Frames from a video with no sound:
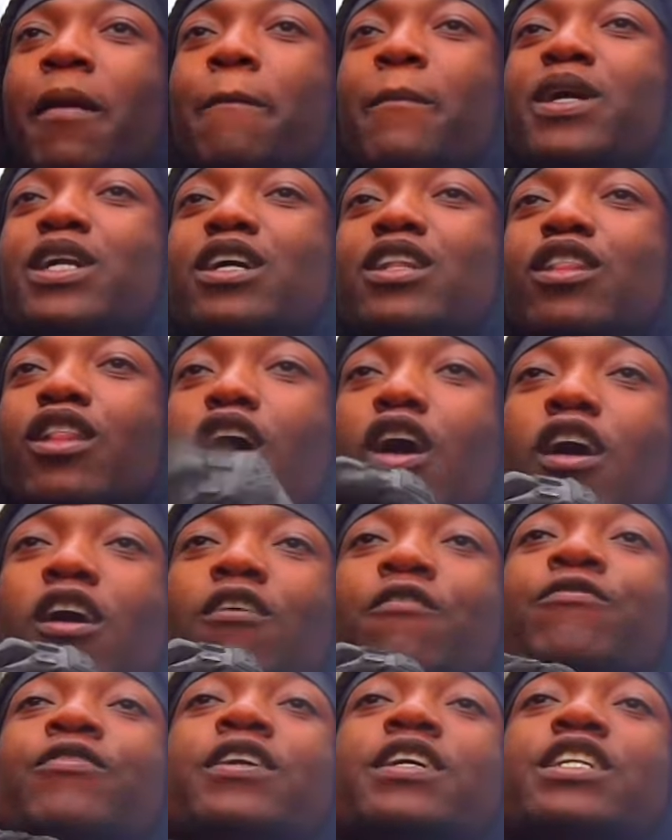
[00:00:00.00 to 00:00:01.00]
Been a
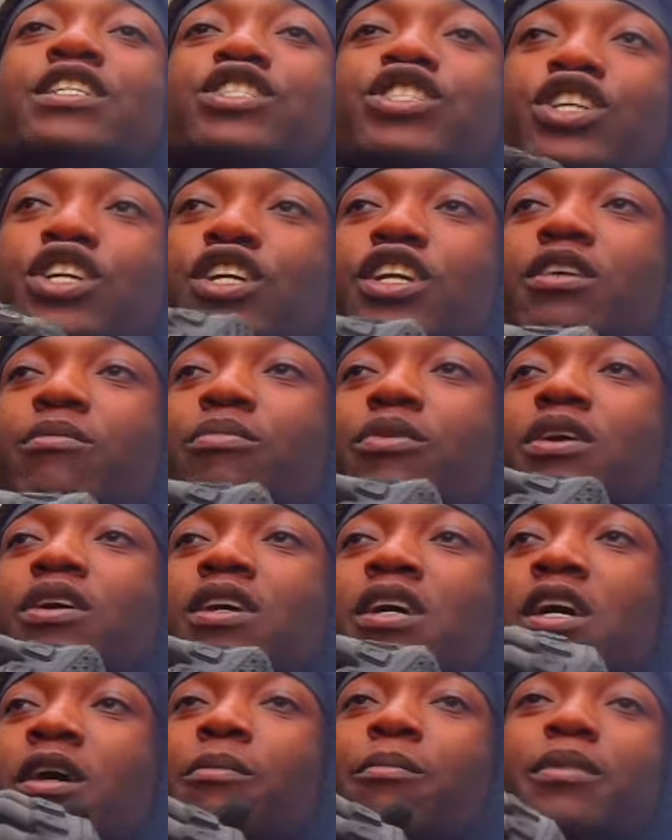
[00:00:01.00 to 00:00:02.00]
long fucking journey, bro.
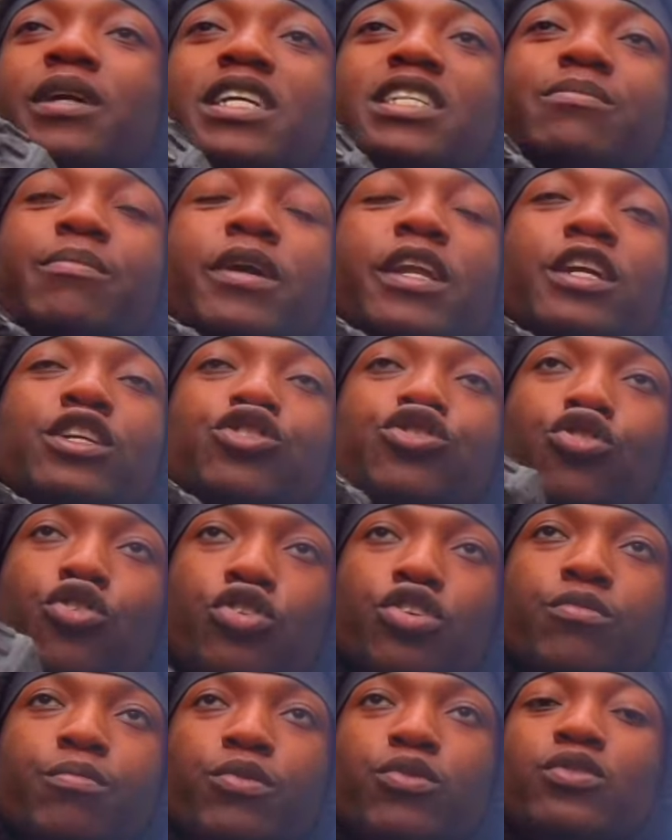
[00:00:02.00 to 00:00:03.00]
But it's been
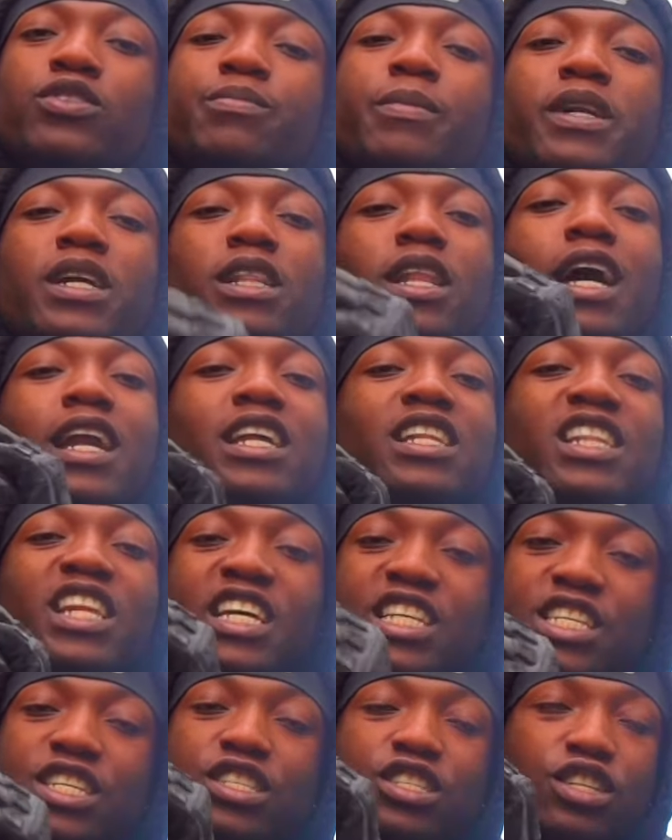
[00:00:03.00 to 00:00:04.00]
enjoyable. It's been a lot of
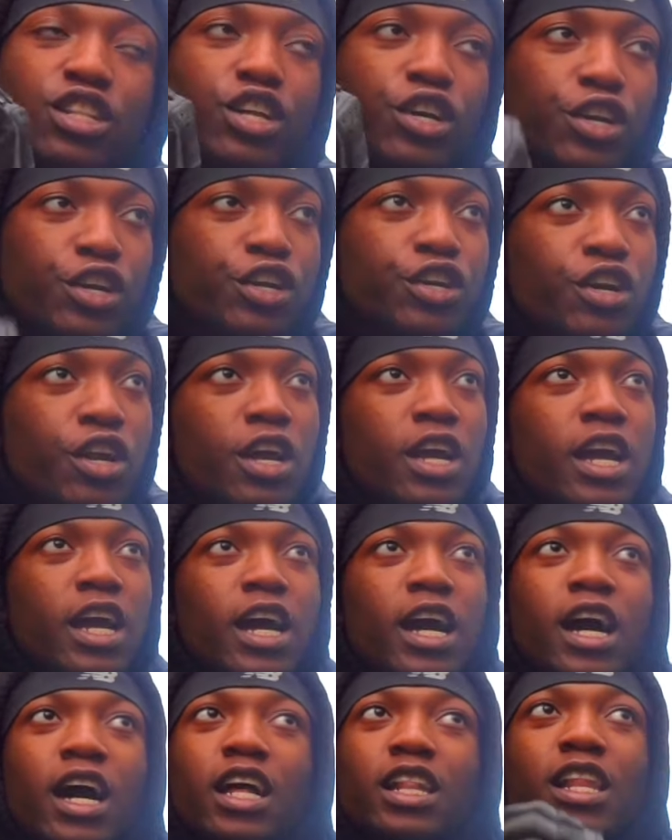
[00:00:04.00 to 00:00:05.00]
lessons learned.
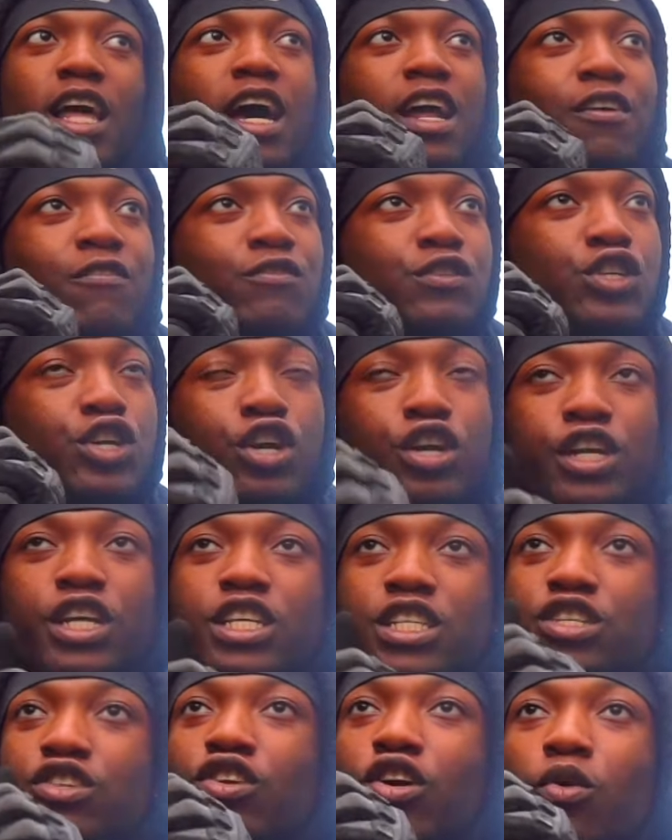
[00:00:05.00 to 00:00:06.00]
A lot of
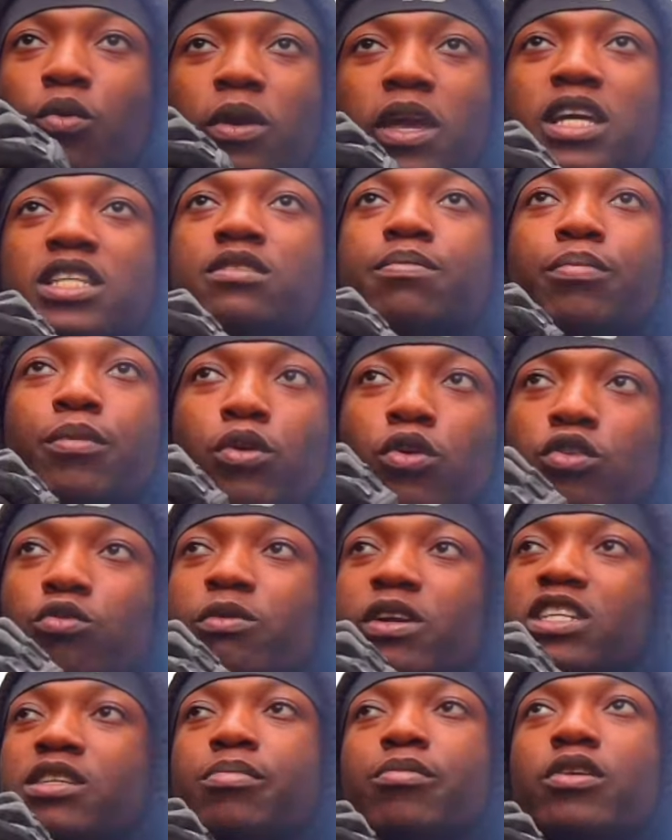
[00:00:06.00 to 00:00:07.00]
journeys, you know, we explored a
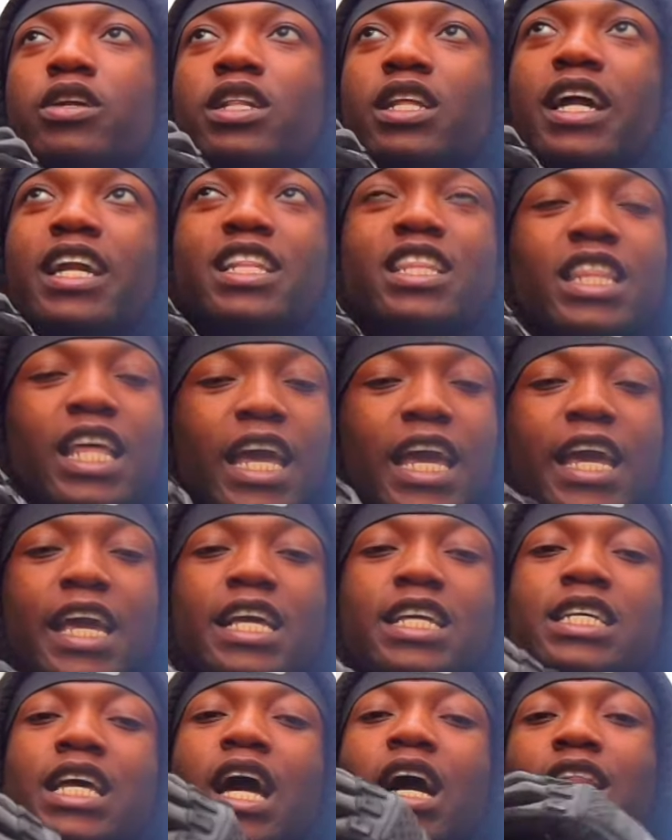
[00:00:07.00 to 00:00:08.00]
lot of
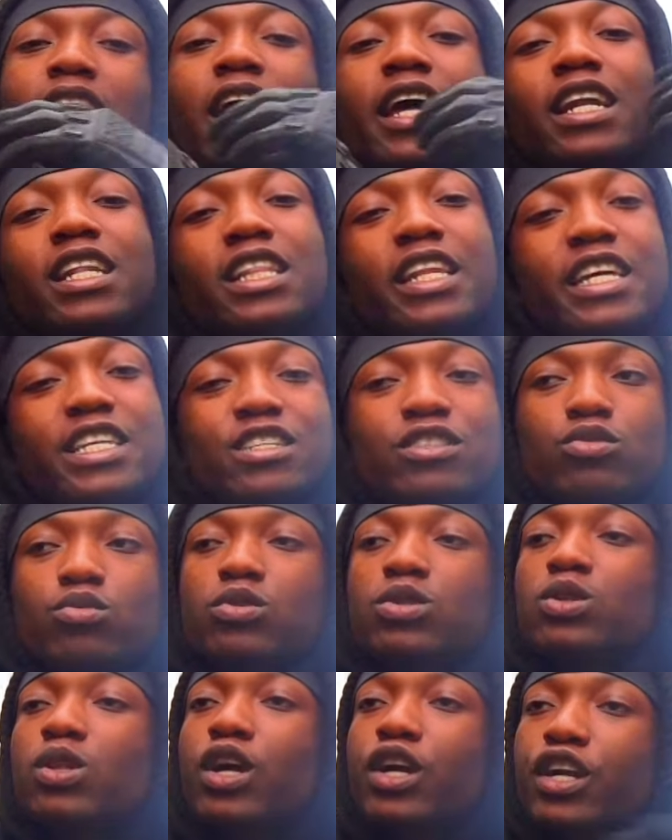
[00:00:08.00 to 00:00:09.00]
things, a lot of lessons
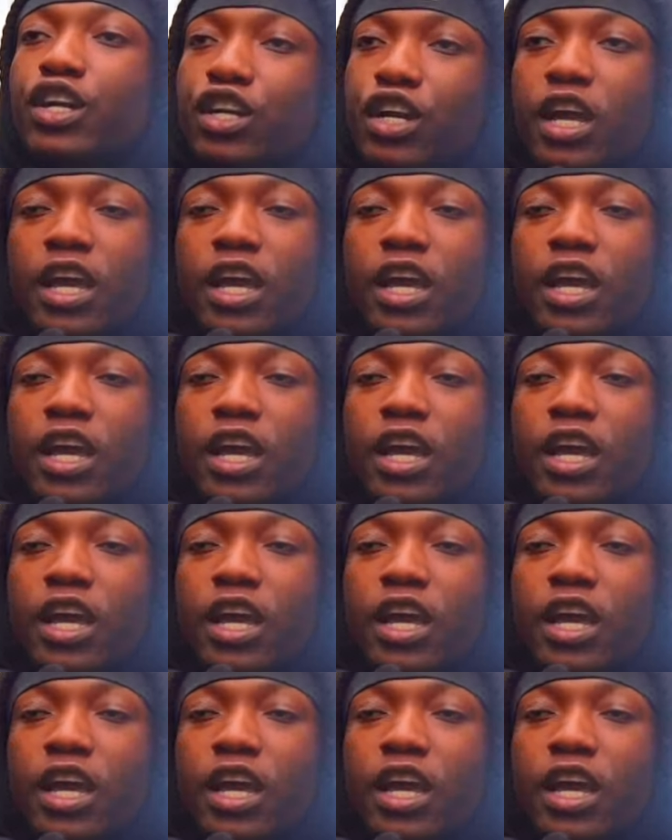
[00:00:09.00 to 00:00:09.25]
was learned,